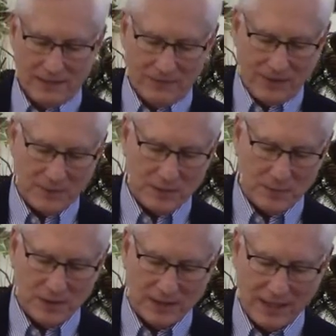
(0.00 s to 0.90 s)
famous
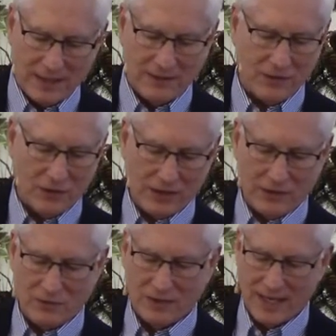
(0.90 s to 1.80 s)
book now in the early
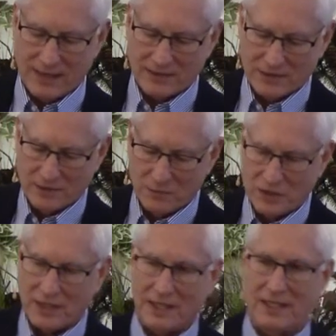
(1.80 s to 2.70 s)
2000s, in
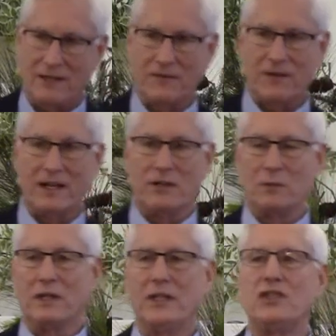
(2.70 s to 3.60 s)
which he identified the
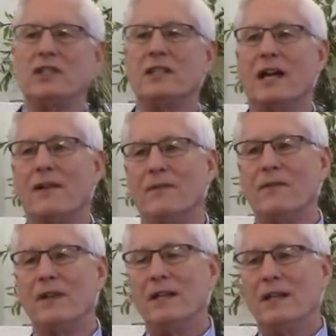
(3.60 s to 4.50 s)
religion
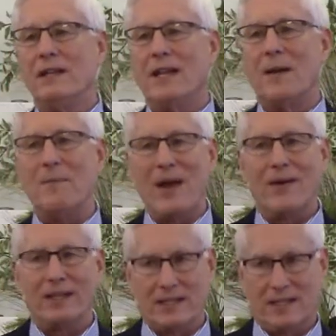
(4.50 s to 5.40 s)
of
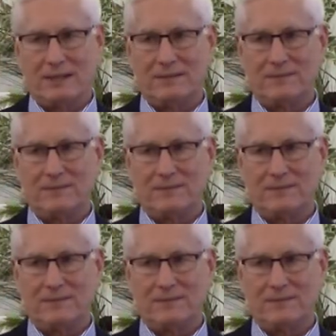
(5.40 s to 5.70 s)
America,